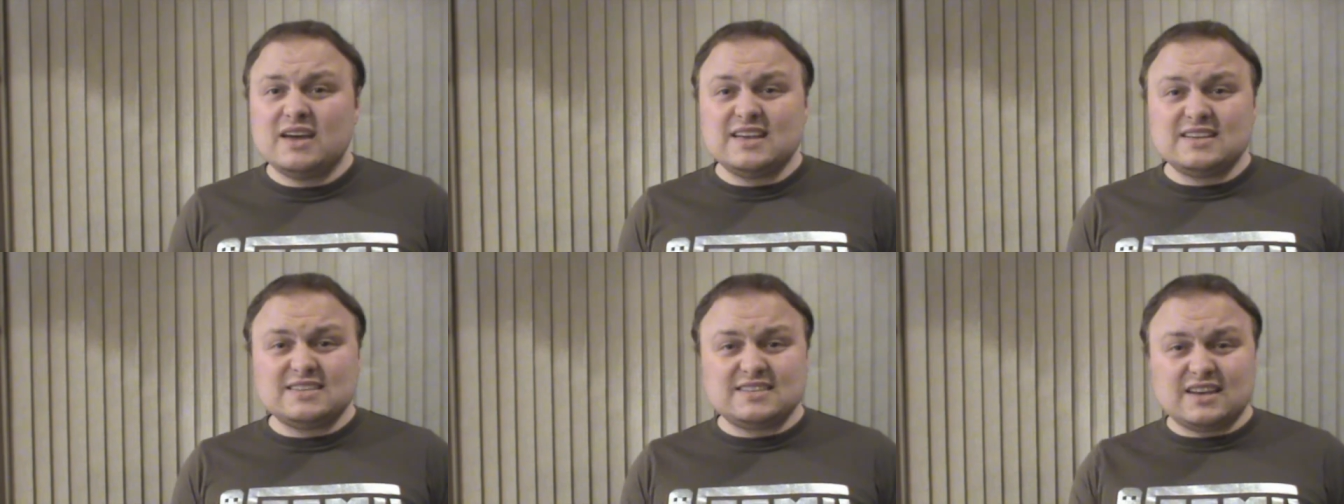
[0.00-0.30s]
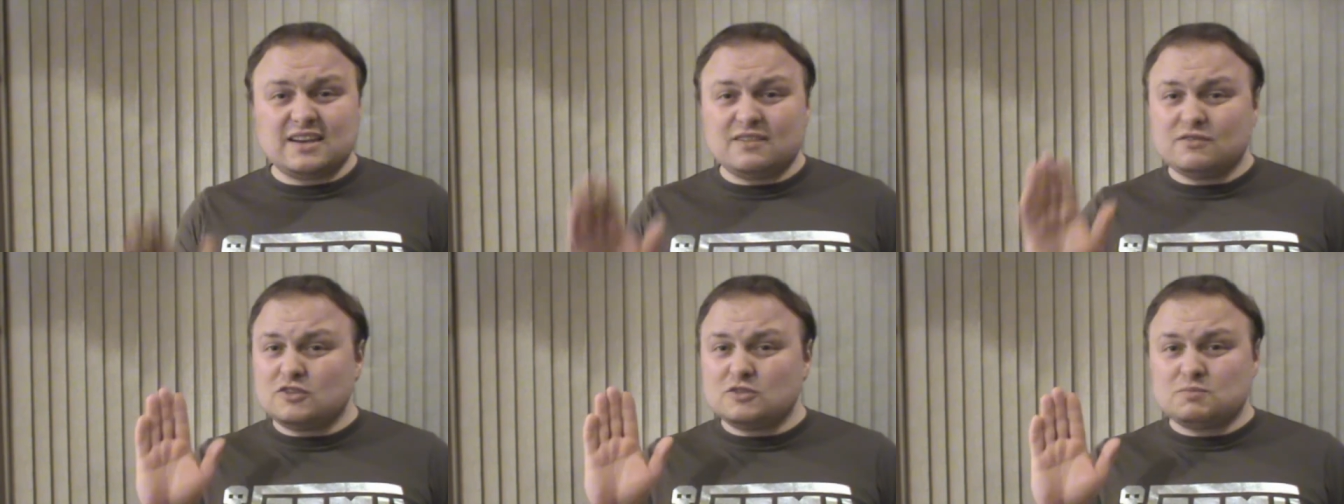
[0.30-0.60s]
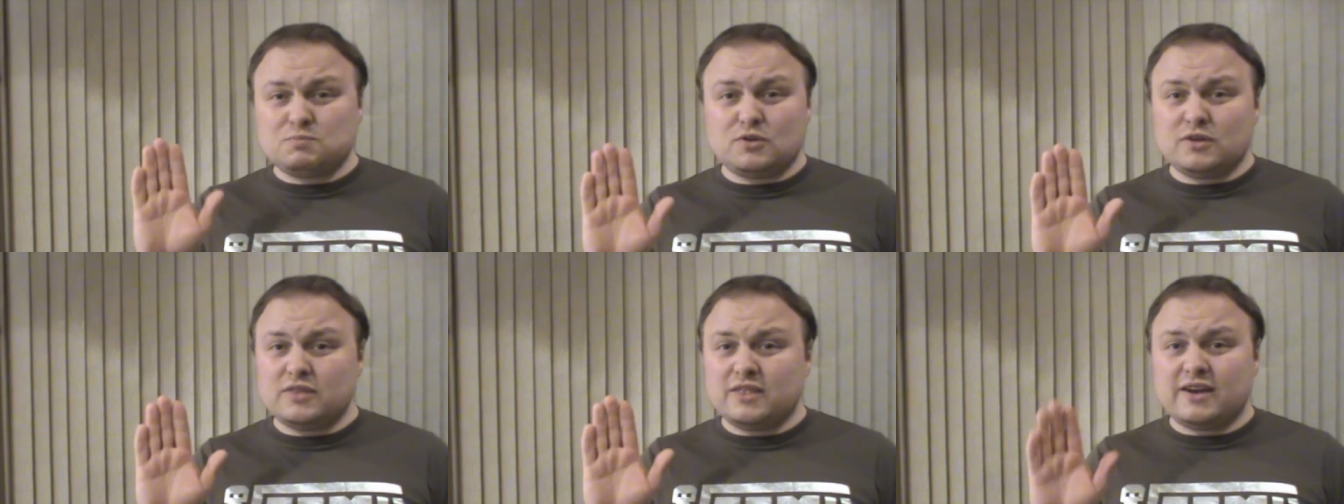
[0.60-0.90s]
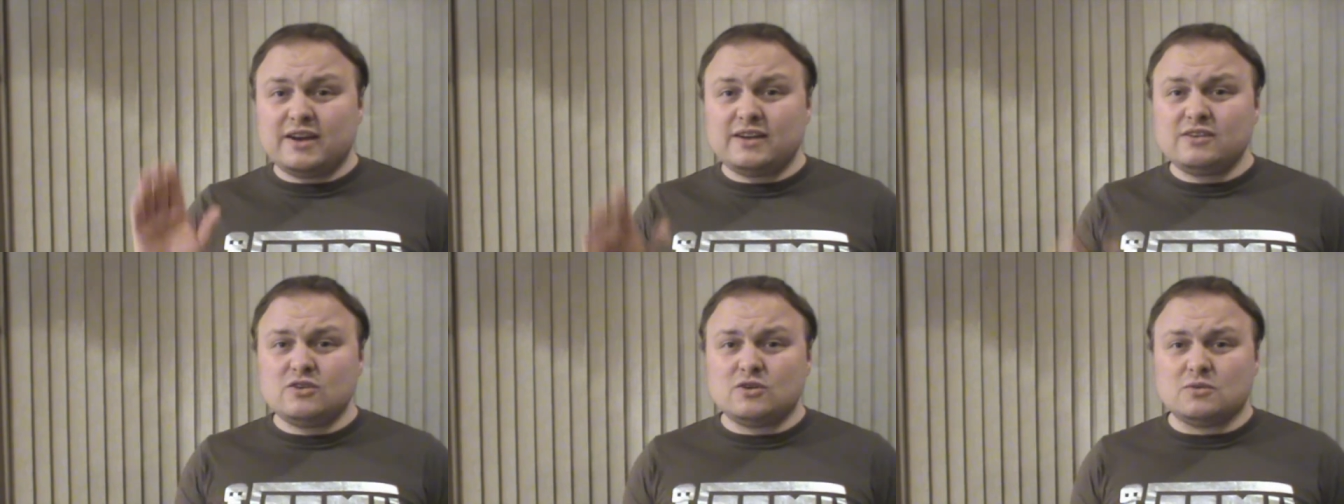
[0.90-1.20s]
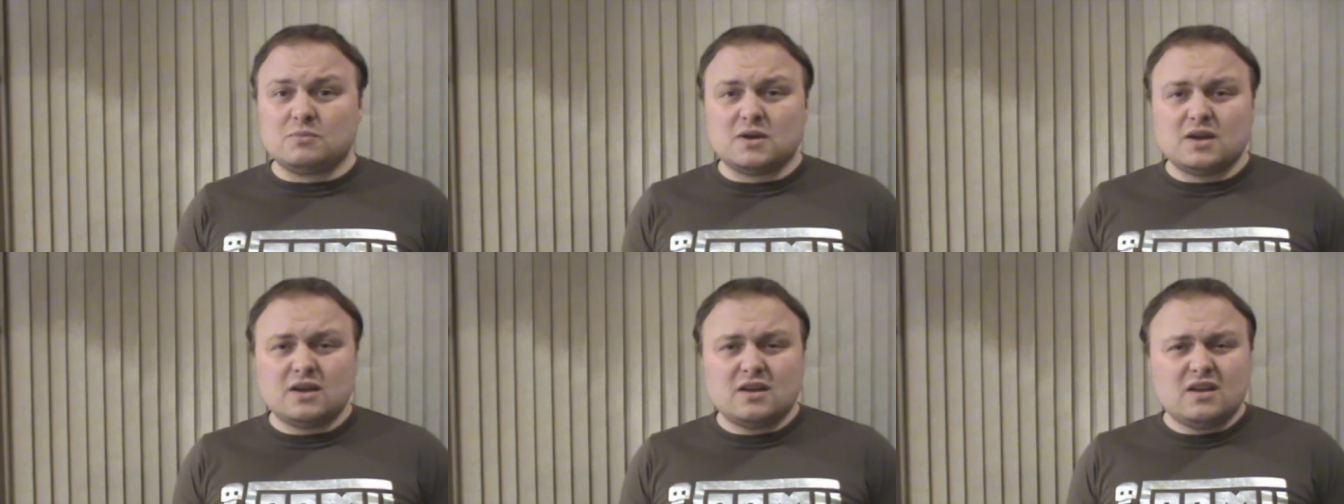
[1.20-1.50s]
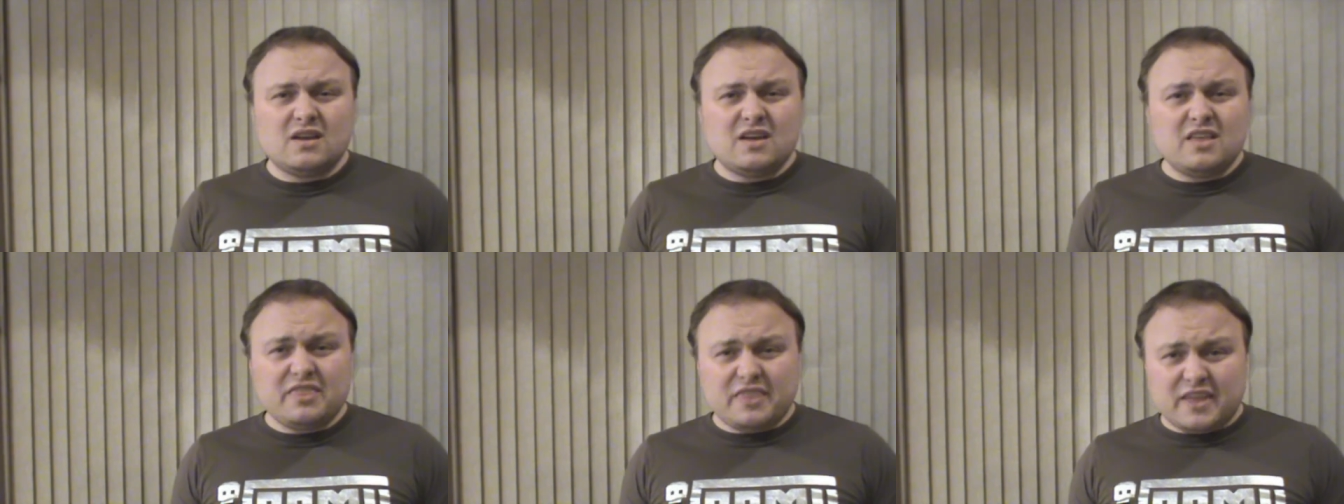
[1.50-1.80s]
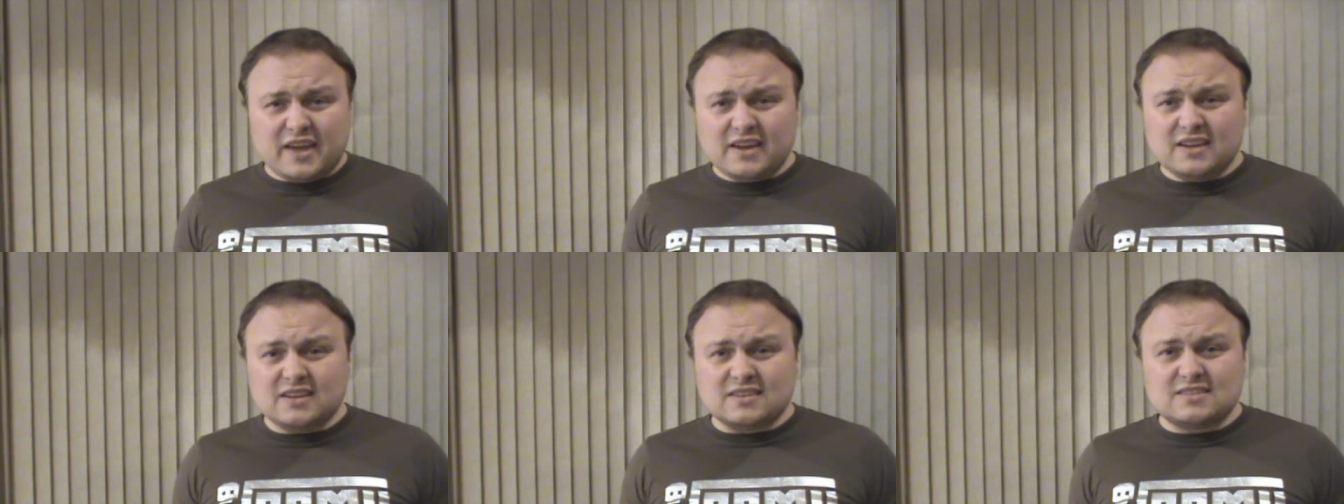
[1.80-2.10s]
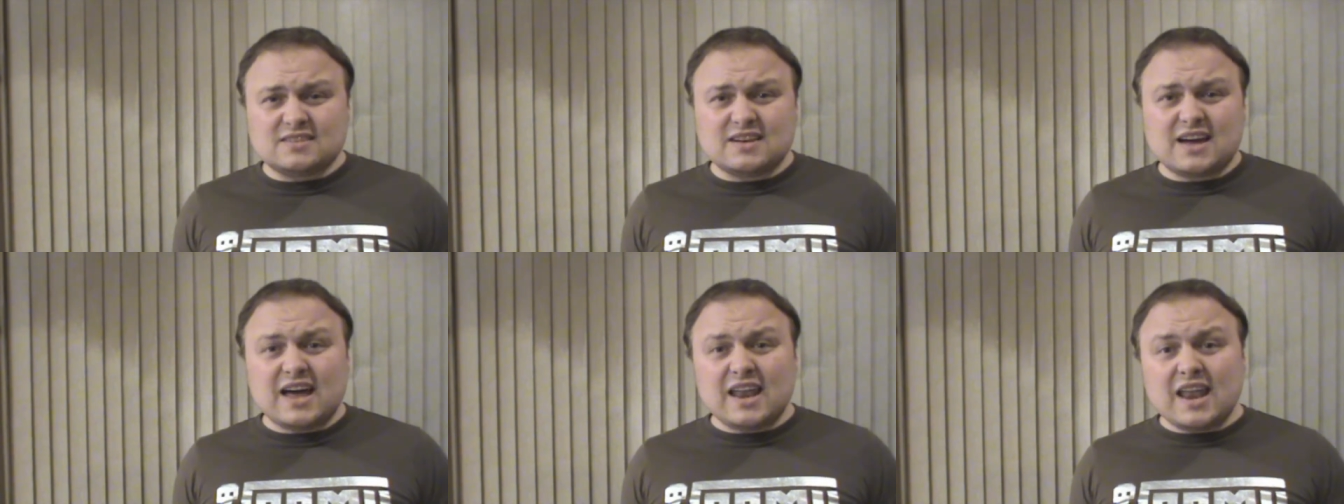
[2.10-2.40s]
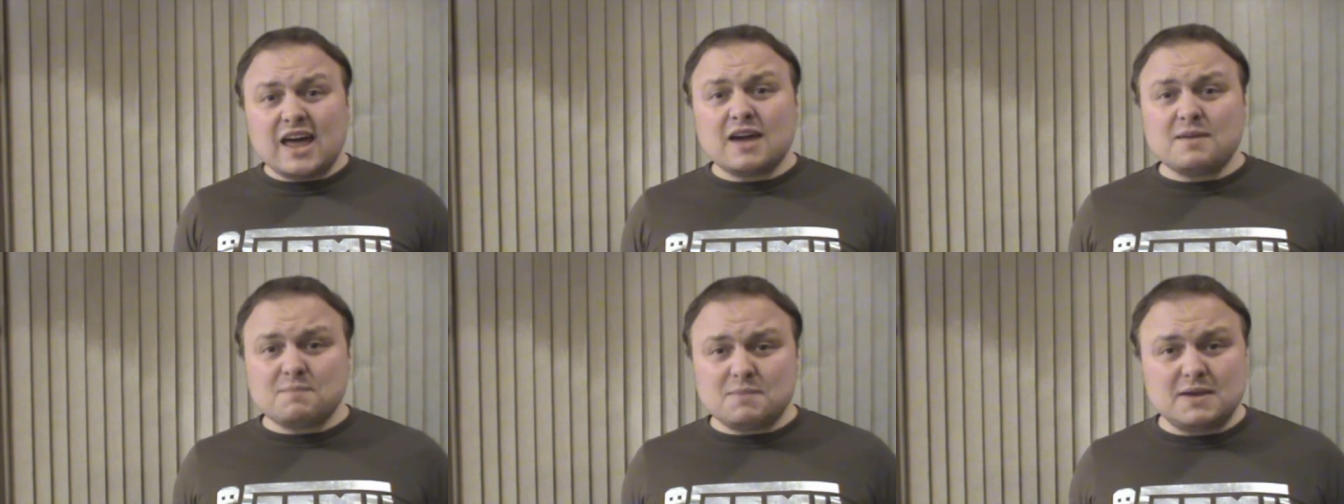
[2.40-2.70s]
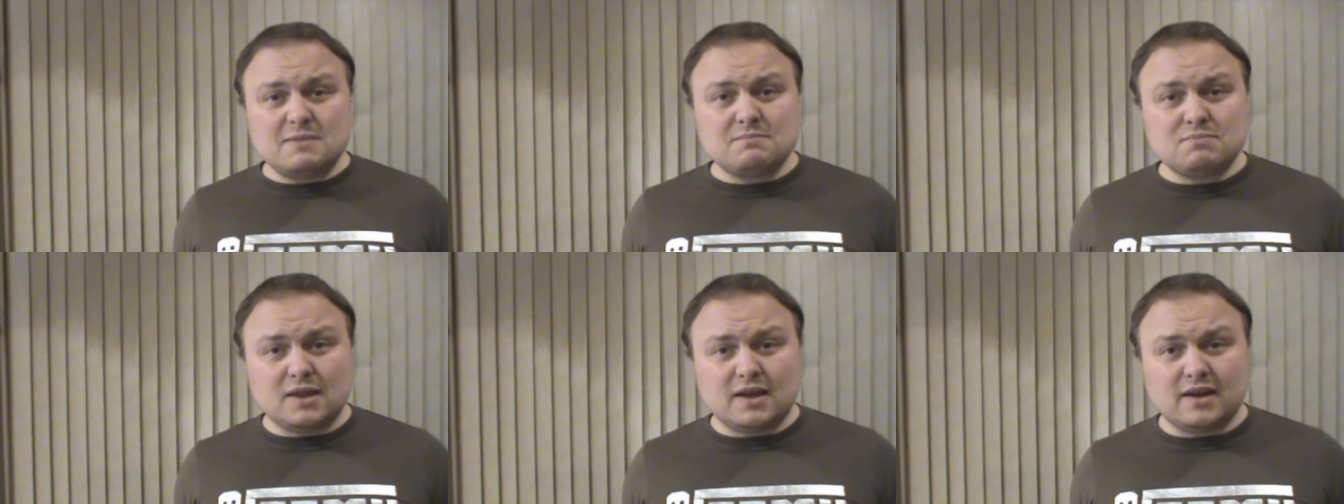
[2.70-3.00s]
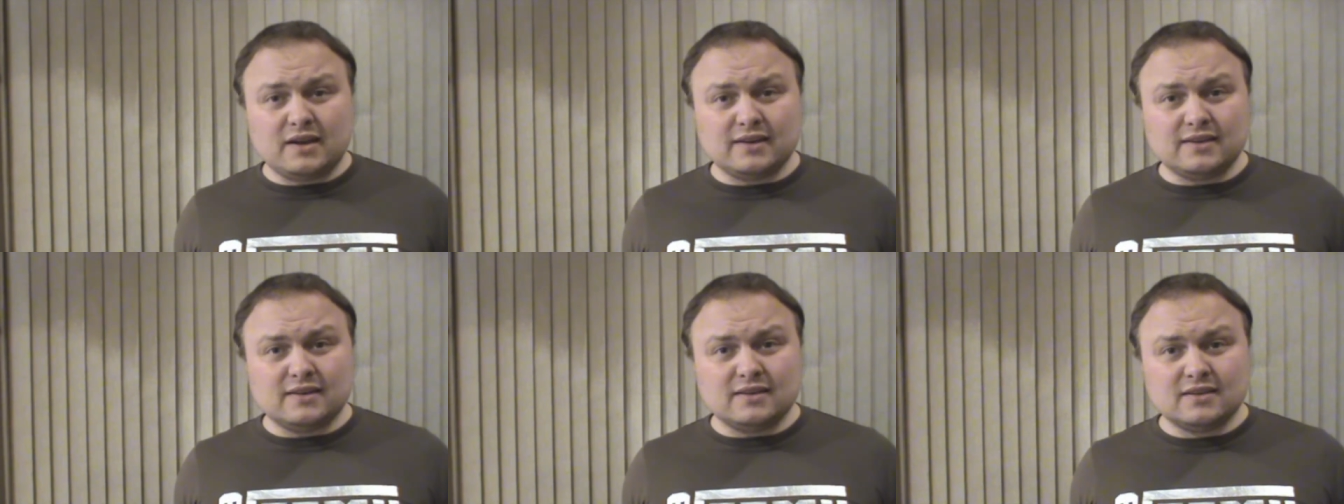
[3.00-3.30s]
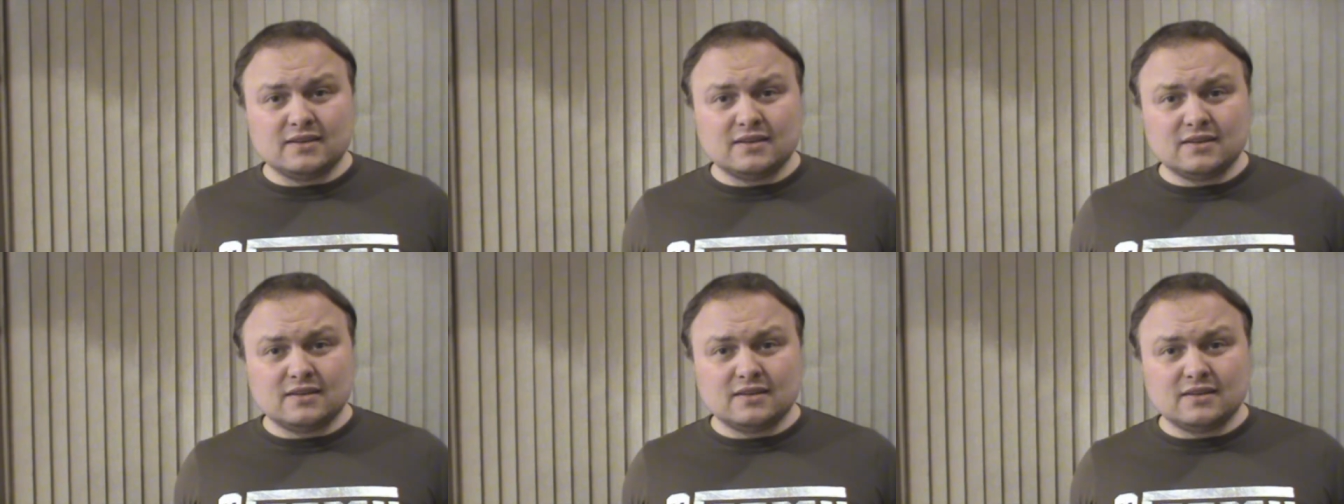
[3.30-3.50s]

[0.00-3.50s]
instead of just putting their hand up. Thanks, I like being blind.